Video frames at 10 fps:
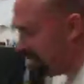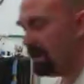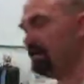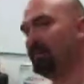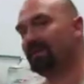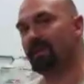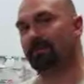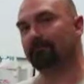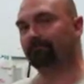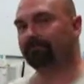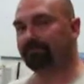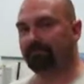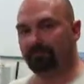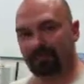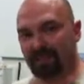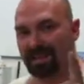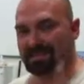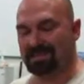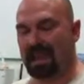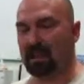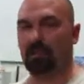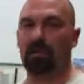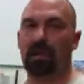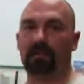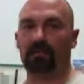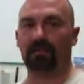and everything, it's not correct.